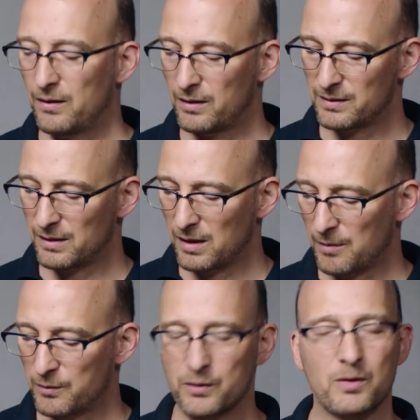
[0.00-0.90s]
This
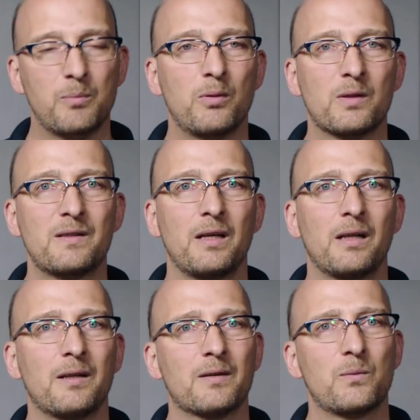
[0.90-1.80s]
adapter supports the
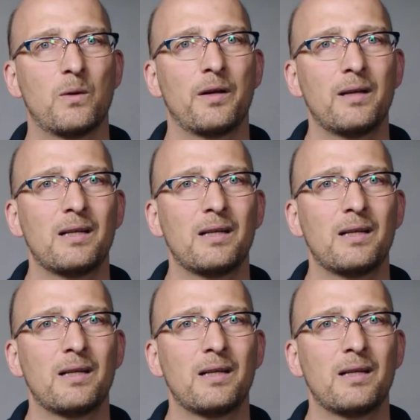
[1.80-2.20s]
LDS-1